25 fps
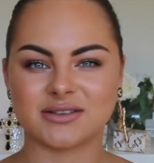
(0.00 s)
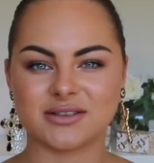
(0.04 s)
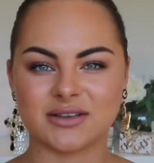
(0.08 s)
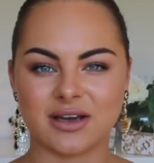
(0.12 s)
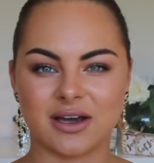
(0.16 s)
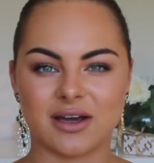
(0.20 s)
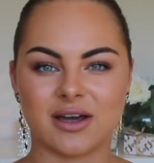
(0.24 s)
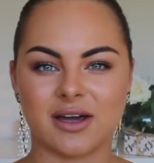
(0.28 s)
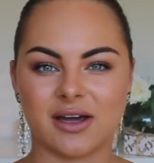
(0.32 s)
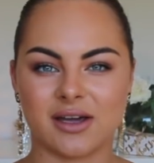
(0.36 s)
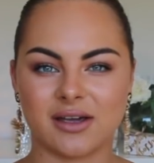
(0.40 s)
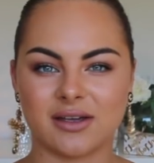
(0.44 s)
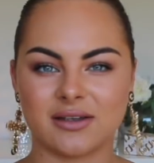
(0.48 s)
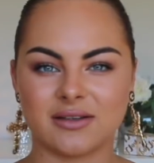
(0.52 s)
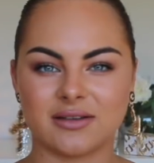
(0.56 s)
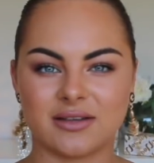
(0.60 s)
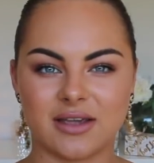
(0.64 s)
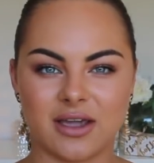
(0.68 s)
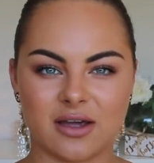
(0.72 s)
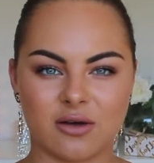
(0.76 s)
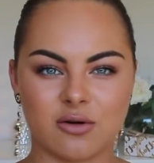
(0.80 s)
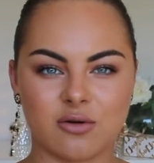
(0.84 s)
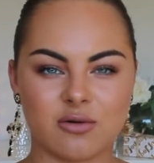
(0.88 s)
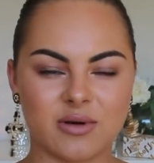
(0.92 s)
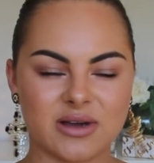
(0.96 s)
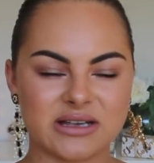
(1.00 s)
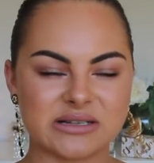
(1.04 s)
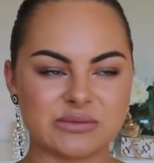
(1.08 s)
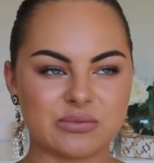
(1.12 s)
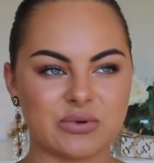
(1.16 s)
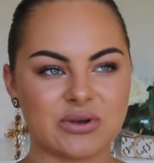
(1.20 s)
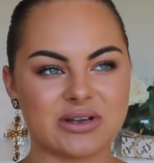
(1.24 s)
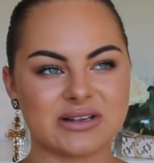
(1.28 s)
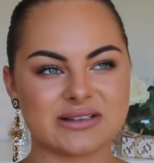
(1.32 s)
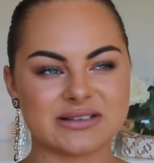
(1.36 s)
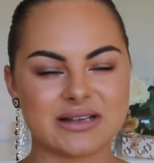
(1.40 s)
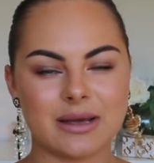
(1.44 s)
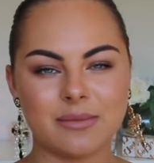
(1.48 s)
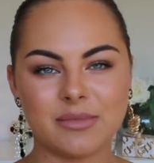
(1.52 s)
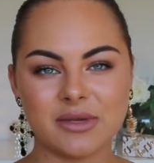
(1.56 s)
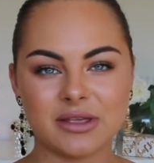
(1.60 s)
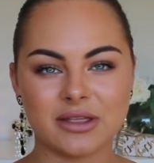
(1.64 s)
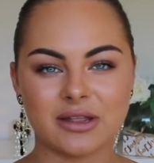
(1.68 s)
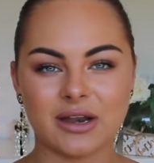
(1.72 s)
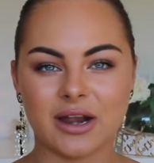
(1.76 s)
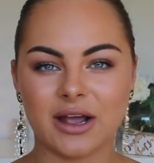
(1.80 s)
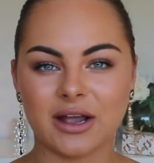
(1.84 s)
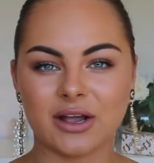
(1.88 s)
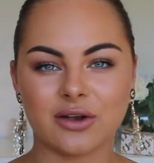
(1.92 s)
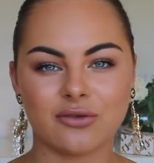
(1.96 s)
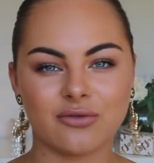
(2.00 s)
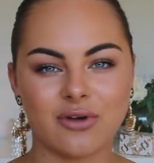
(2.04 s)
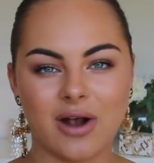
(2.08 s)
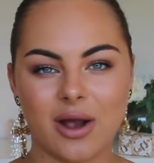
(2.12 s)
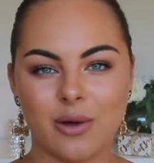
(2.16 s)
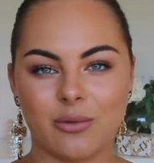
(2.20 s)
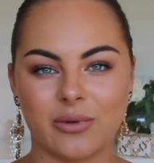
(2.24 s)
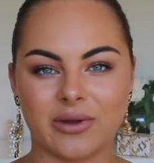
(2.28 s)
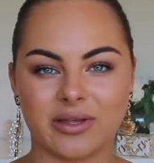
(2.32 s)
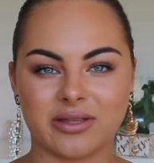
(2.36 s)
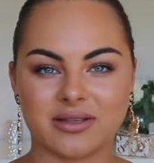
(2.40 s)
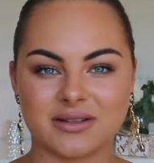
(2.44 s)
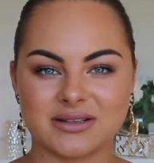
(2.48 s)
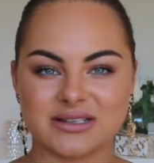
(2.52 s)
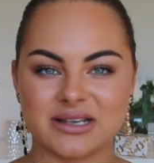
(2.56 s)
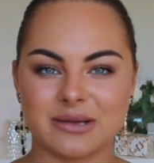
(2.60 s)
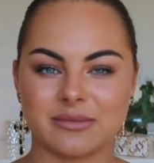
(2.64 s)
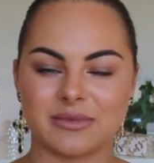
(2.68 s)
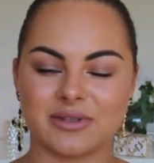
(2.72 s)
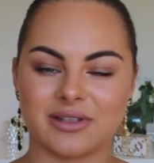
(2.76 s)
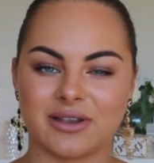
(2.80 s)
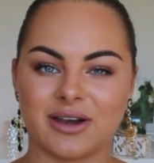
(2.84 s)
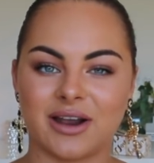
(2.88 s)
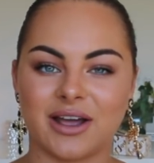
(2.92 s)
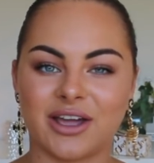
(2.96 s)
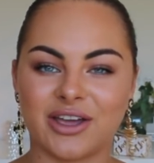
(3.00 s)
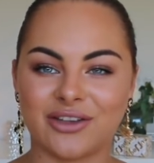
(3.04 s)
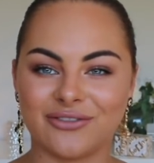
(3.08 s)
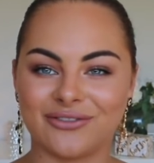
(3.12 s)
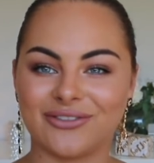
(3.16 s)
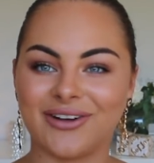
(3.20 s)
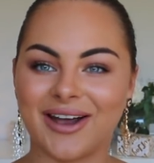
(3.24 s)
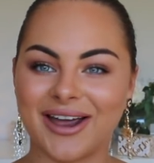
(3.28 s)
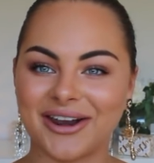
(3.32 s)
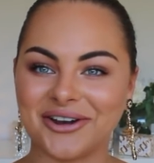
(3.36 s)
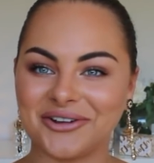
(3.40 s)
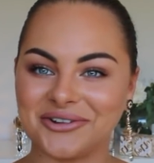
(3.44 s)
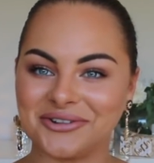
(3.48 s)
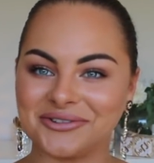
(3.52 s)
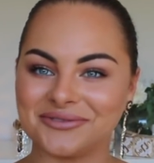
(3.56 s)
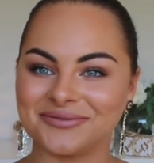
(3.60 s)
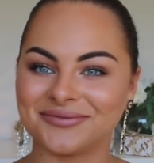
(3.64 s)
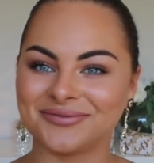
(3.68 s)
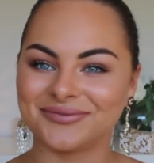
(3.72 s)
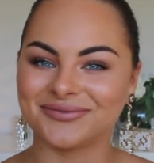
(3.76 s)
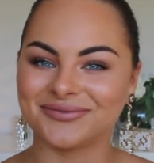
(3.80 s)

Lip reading: So I always bring something that I can write with and something that I can write on.